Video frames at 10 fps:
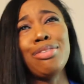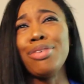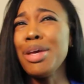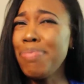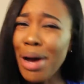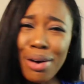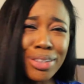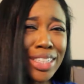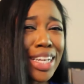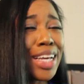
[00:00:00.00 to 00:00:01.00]

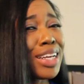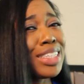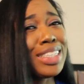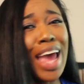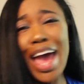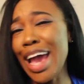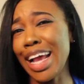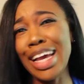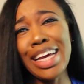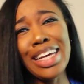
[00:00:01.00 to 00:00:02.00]
reposting,
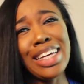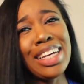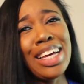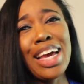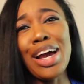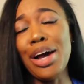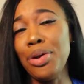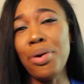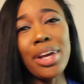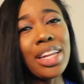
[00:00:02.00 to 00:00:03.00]
tagging,
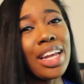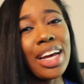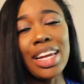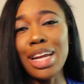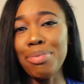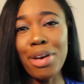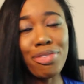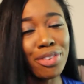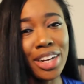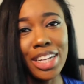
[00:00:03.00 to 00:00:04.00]
annoying the hell out of my
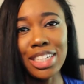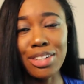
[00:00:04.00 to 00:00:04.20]
friends.